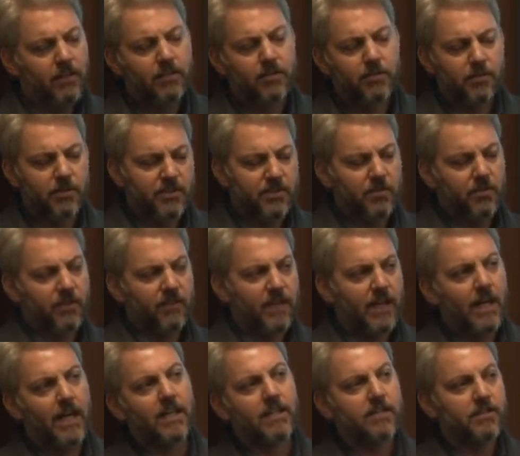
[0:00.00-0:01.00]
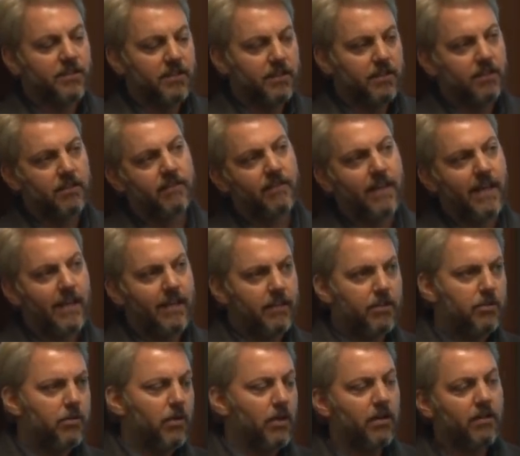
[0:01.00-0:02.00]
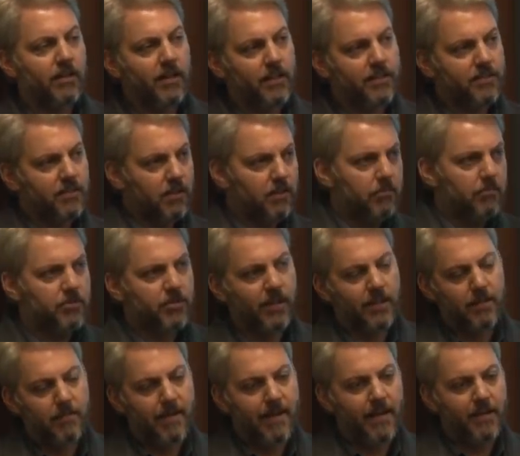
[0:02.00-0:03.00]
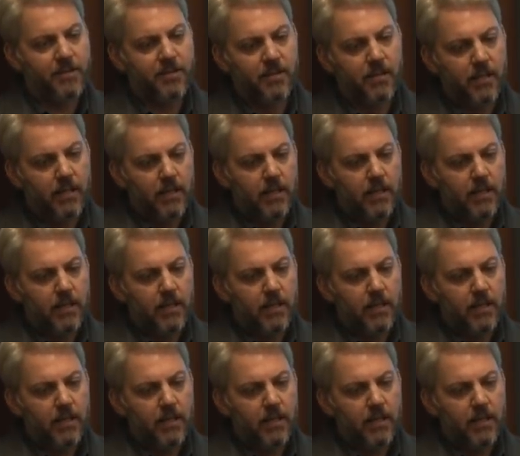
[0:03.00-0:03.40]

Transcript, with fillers: So we're just sort of cognizant of that and who our clients are and trying to match.